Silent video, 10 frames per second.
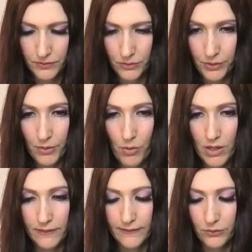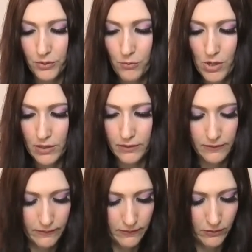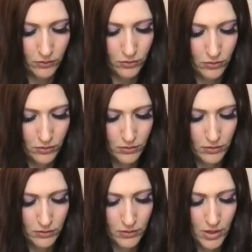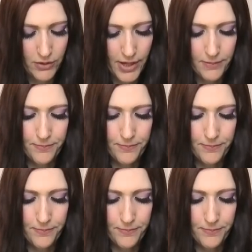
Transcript: Three of Wands, Three of Wands. Okay.